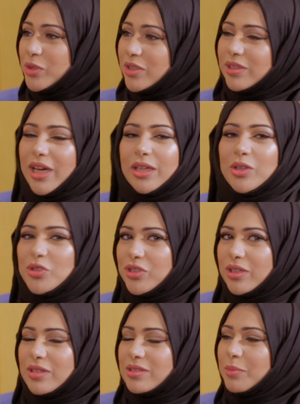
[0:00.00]
Would you like to
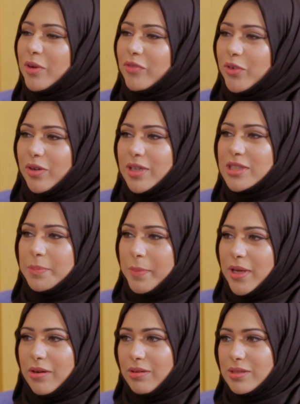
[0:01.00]
share some of your
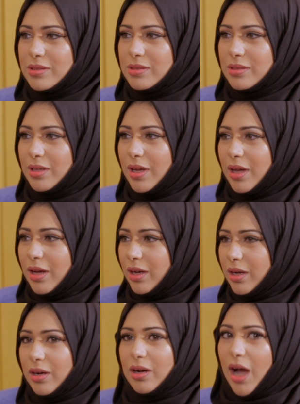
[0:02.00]
experience
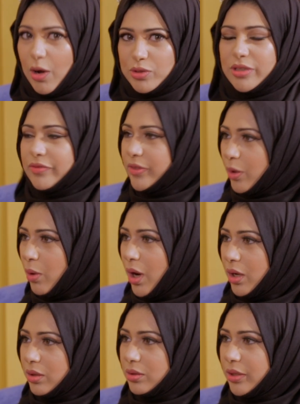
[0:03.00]
out of
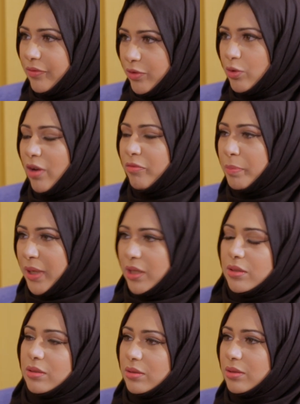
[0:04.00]
Doha, if you have
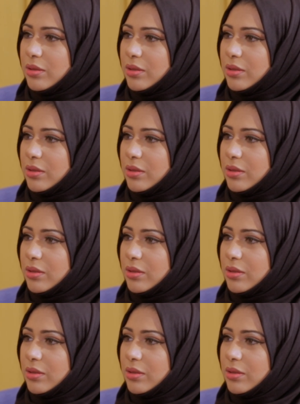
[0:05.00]
been